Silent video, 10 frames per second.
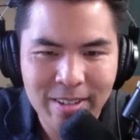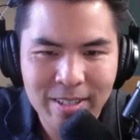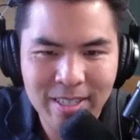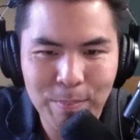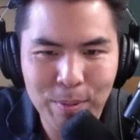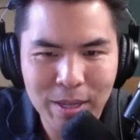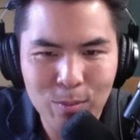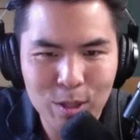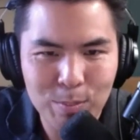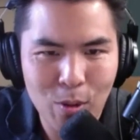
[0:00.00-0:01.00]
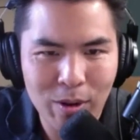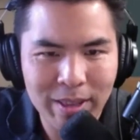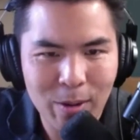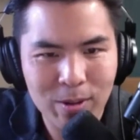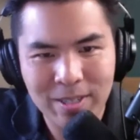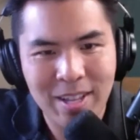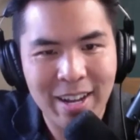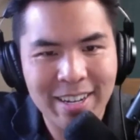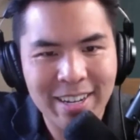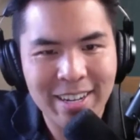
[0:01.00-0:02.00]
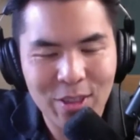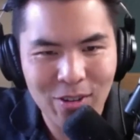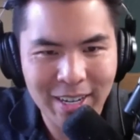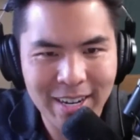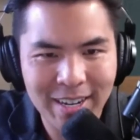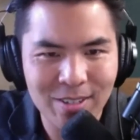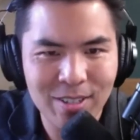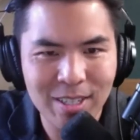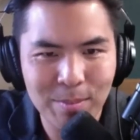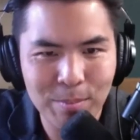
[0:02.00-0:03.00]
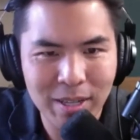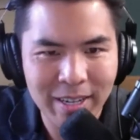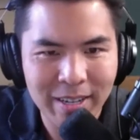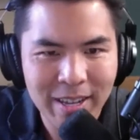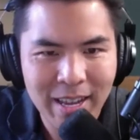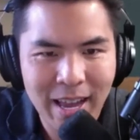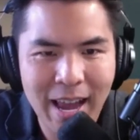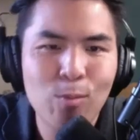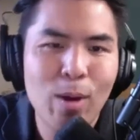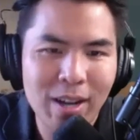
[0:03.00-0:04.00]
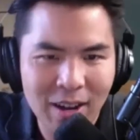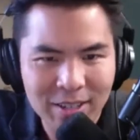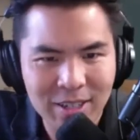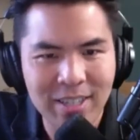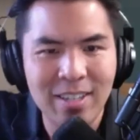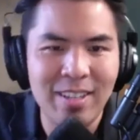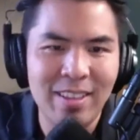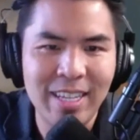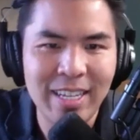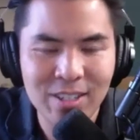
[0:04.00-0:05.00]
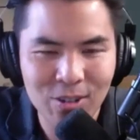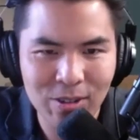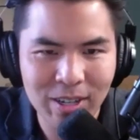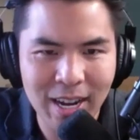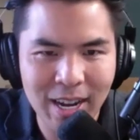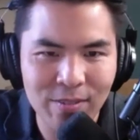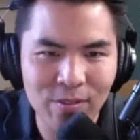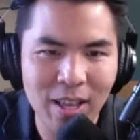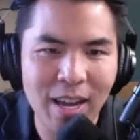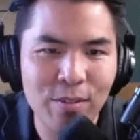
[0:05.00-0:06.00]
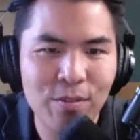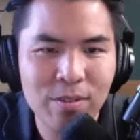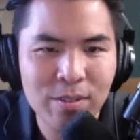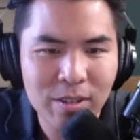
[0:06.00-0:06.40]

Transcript: sibling was born and there was not another identical sibling and went on to lead a certain kind of life.